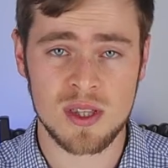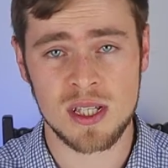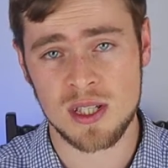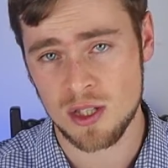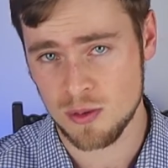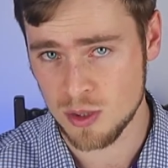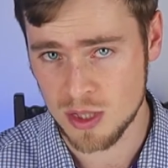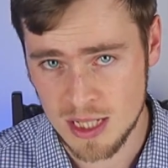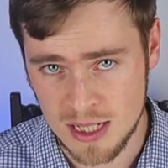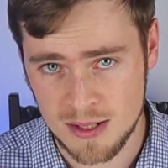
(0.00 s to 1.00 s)
think you would
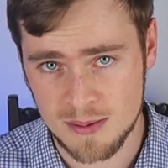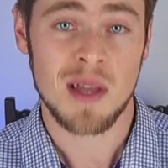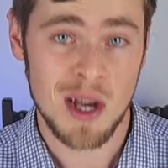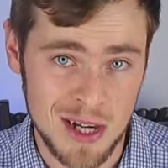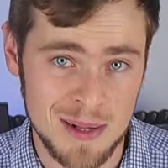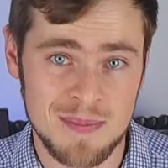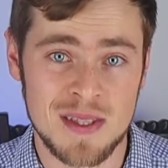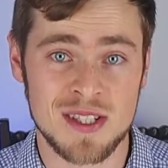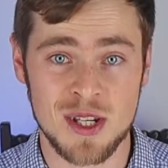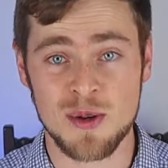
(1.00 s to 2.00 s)
need. Okay,
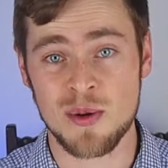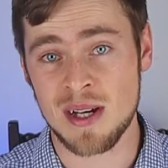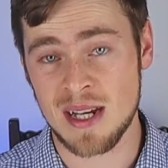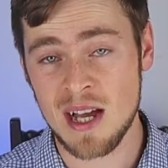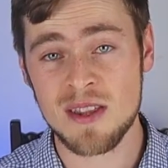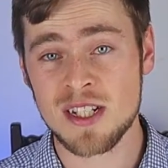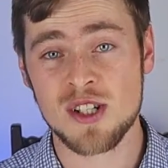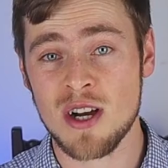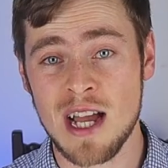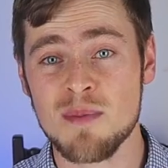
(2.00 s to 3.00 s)
so now that
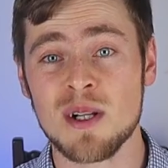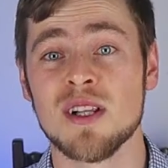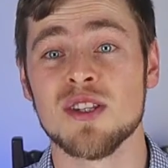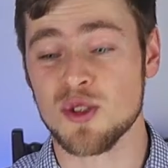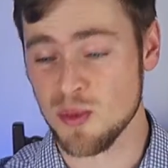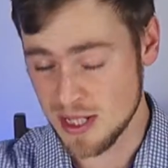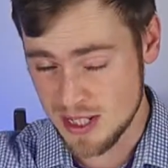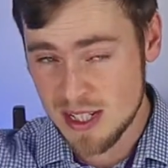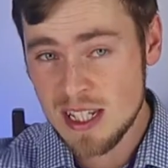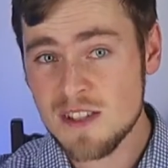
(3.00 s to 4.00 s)
you are able to
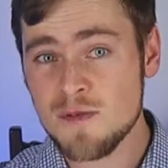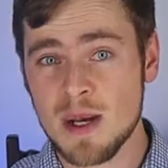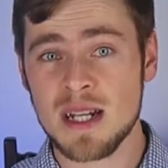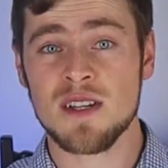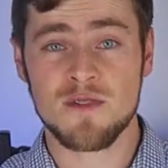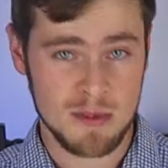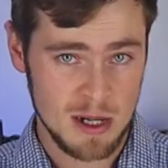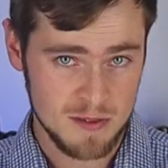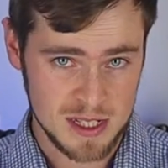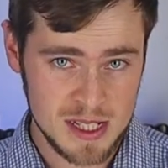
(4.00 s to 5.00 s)
receive money from
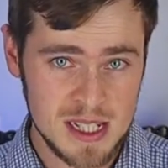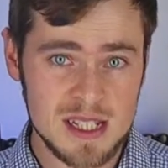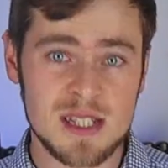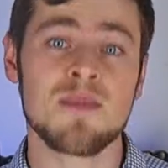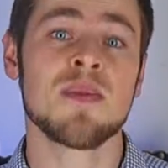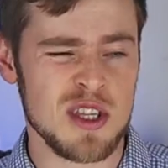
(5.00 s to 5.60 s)
overseas,